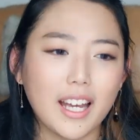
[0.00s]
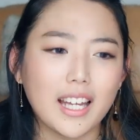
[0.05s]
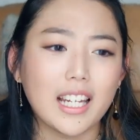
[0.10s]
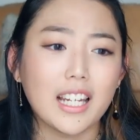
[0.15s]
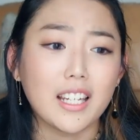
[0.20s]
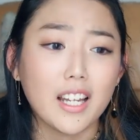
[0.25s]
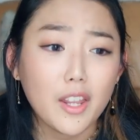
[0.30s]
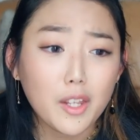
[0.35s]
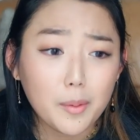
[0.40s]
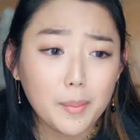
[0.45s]
And
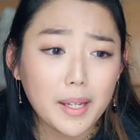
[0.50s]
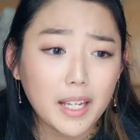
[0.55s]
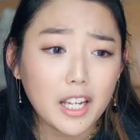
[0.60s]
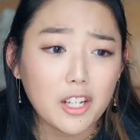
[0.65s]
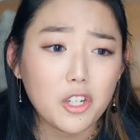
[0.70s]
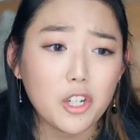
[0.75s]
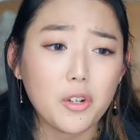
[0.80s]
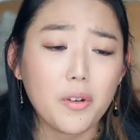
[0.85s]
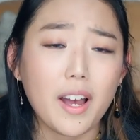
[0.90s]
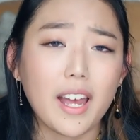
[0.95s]
another big
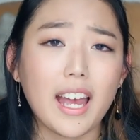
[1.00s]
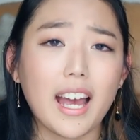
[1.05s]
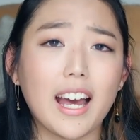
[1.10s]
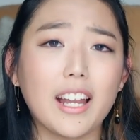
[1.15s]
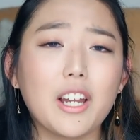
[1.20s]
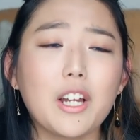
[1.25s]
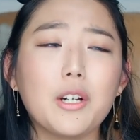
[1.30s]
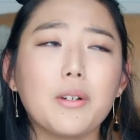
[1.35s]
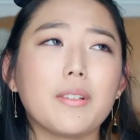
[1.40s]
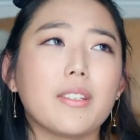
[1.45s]
issue I
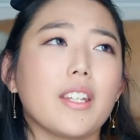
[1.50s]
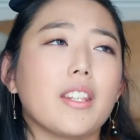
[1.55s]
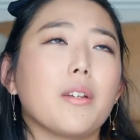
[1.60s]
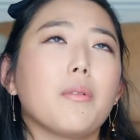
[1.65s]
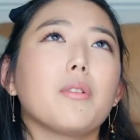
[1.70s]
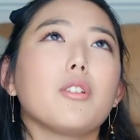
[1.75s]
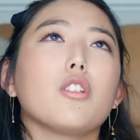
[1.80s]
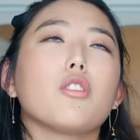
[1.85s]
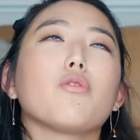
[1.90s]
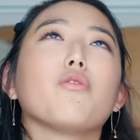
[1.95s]
had was that there
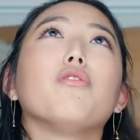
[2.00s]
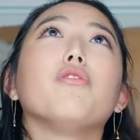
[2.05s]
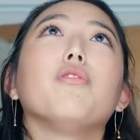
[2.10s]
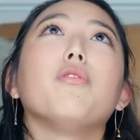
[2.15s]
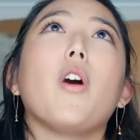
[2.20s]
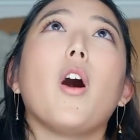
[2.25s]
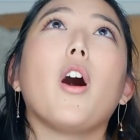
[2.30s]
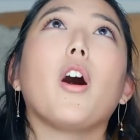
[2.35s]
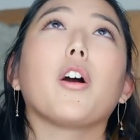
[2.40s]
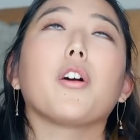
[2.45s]
were just
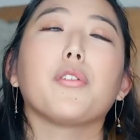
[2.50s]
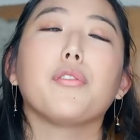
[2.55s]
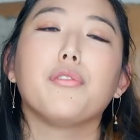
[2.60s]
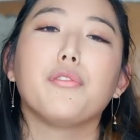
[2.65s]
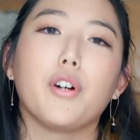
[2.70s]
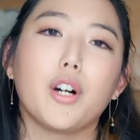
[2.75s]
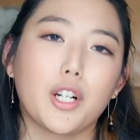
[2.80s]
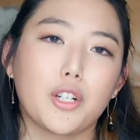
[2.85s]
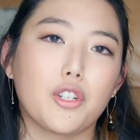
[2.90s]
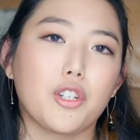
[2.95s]
far,
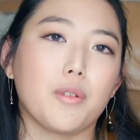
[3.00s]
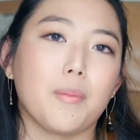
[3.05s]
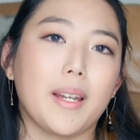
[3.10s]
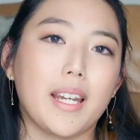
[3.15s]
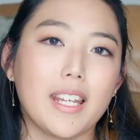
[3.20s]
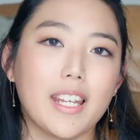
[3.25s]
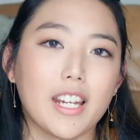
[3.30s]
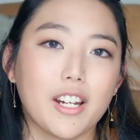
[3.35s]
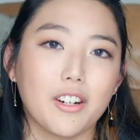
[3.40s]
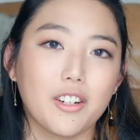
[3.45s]
far too
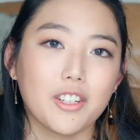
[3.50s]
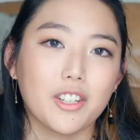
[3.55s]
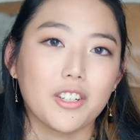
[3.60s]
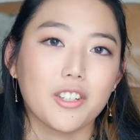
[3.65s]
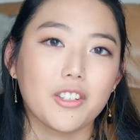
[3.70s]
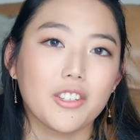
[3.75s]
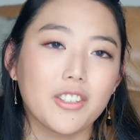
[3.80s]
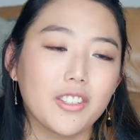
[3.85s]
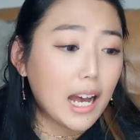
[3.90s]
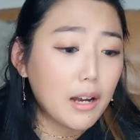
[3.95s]
many
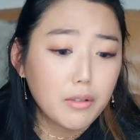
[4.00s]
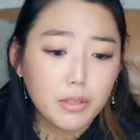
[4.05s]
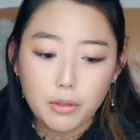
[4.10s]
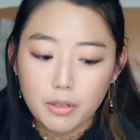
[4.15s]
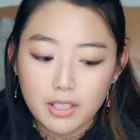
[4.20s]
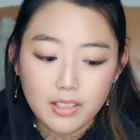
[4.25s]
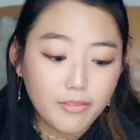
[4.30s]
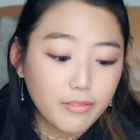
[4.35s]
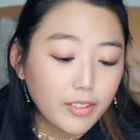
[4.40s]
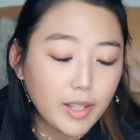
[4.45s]
characters. I was
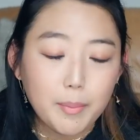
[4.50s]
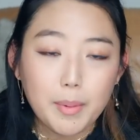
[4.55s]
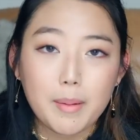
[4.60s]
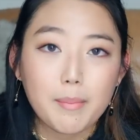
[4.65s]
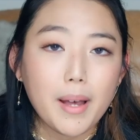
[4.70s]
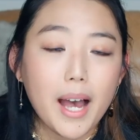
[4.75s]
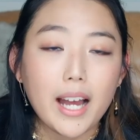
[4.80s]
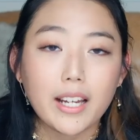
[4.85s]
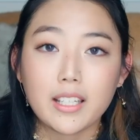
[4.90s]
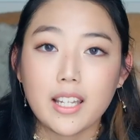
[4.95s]
always flipping
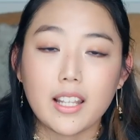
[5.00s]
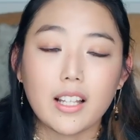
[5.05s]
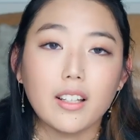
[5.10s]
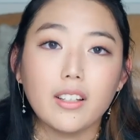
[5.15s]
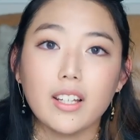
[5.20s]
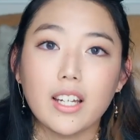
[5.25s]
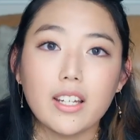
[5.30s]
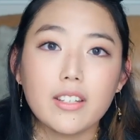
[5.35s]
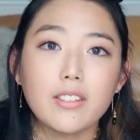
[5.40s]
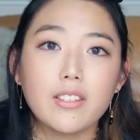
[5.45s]
back to the
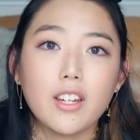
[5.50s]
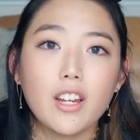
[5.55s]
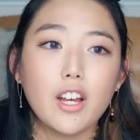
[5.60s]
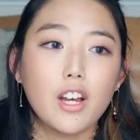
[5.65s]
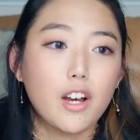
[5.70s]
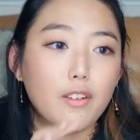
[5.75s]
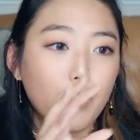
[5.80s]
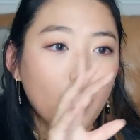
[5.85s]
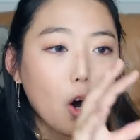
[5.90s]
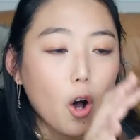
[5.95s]
list
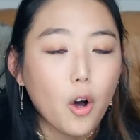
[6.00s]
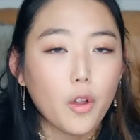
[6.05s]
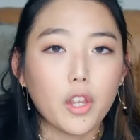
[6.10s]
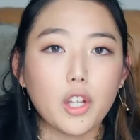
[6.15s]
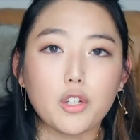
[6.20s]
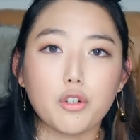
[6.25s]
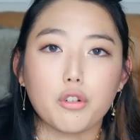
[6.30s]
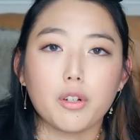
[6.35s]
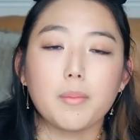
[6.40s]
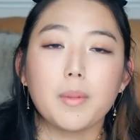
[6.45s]
of all the
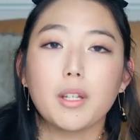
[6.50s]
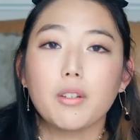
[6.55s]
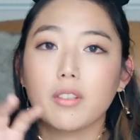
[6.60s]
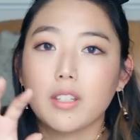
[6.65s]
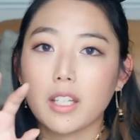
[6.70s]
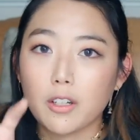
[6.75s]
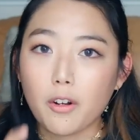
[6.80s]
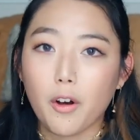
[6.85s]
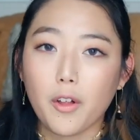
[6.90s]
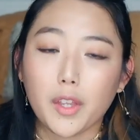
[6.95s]
tributes
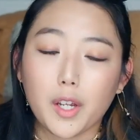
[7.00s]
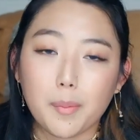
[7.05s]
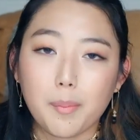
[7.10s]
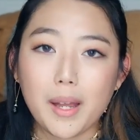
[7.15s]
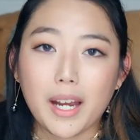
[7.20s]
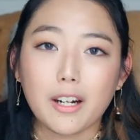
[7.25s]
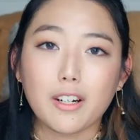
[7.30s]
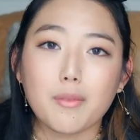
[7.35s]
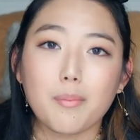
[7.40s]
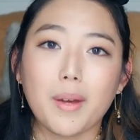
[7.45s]
and all their
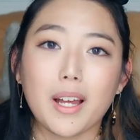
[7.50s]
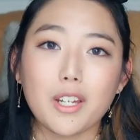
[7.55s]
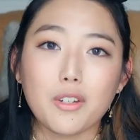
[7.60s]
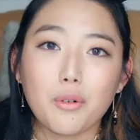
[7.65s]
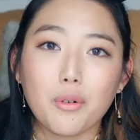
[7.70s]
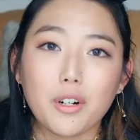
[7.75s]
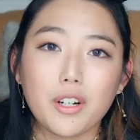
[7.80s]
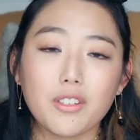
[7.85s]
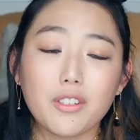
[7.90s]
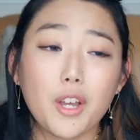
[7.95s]
paired
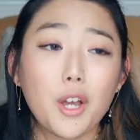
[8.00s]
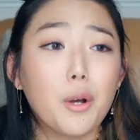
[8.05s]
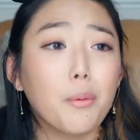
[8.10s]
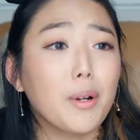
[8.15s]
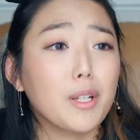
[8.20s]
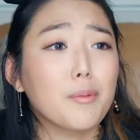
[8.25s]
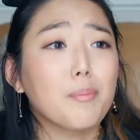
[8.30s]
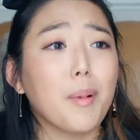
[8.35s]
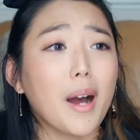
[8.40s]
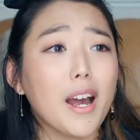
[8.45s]
mentors,
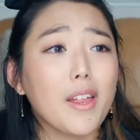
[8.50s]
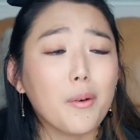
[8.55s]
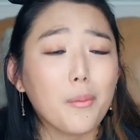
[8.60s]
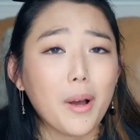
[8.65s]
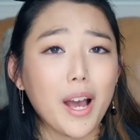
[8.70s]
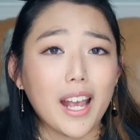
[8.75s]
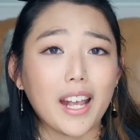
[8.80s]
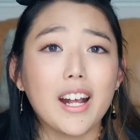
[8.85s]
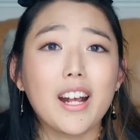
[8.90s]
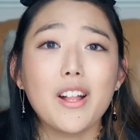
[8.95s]
which, by the
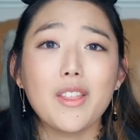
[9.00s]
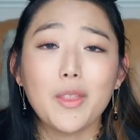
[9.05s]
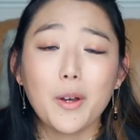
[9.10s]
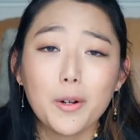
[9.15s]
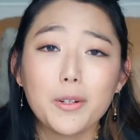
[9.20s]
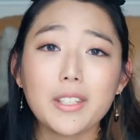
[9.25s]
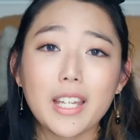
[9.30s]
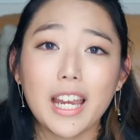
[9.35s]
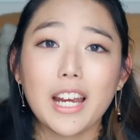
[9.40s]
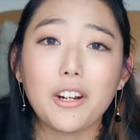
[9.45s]
way,
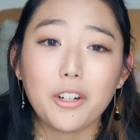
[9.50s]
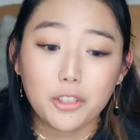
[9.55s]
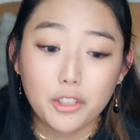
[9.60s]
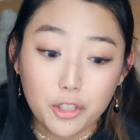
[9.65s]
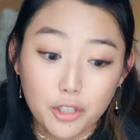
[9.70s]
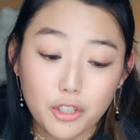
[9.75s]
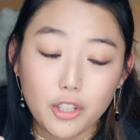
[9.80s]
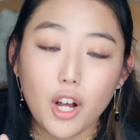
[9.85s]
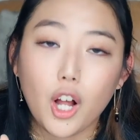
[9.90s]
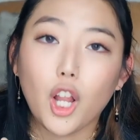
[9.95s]
those
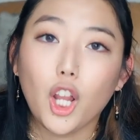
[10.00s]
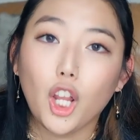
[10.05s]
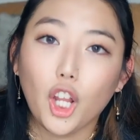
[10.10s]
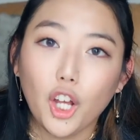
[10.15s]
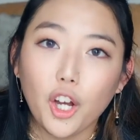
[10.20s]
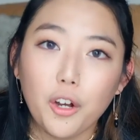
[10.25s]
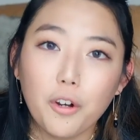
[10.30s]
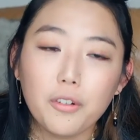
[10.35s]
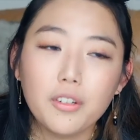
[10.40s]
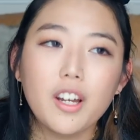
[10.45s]
characters
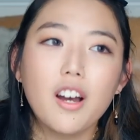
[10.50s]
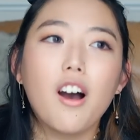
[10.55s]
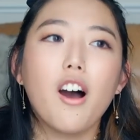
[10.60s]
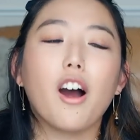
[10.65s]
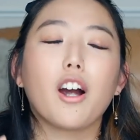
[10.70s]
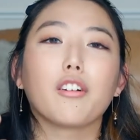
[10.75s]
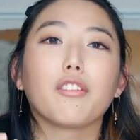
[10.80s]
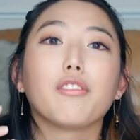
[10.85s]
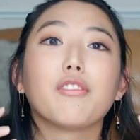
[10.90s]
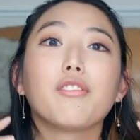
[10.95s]
alone
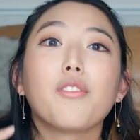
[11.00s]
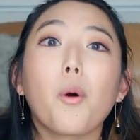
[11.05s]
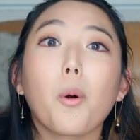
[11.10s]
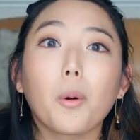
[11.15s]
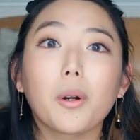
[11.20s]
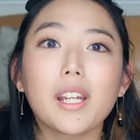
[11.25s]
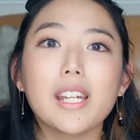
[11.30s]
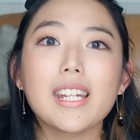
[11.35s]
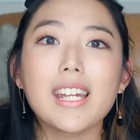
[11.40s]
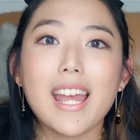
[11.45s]
are
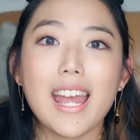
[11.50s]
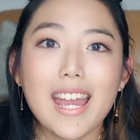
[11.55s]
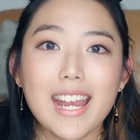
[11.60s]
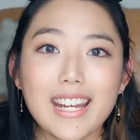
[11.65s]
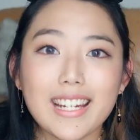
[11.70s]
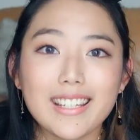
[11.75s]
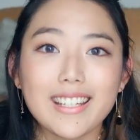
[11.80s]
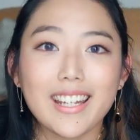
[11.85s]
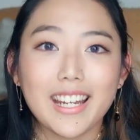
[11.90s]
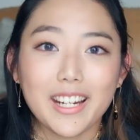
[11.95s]

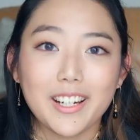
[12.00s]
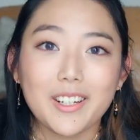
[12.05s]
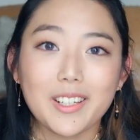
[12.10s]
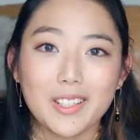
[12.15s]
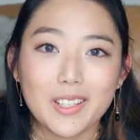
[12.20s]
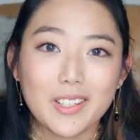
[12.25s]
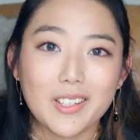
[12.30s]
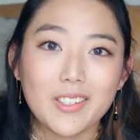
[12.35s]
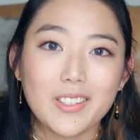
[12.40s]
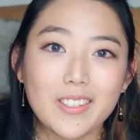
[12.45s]
48
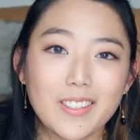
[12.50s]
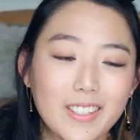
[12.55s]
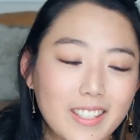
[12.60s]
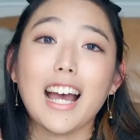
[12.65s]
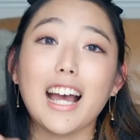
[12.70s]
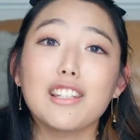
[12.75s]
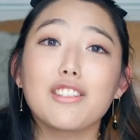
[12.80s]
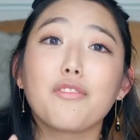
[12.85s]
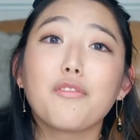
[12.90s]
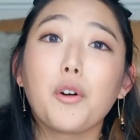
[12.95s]
characters.
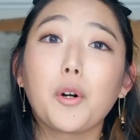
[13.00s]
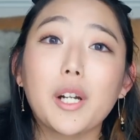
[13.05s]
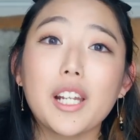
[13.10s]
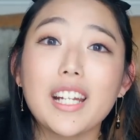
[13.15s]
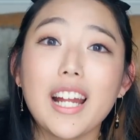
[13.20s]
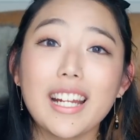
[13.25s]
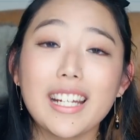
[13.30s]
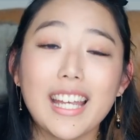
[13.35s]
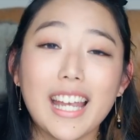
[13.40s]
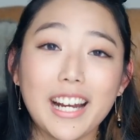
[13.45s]
That's
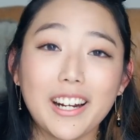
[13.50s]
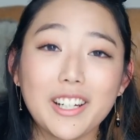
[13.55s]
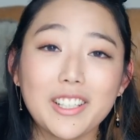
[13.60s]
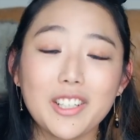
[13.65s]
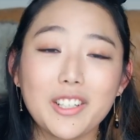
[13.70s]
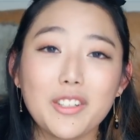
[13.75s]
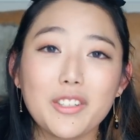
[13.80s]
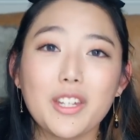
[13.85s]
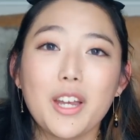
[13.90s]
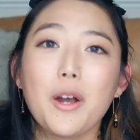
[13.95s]
48
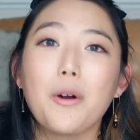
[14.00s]
characters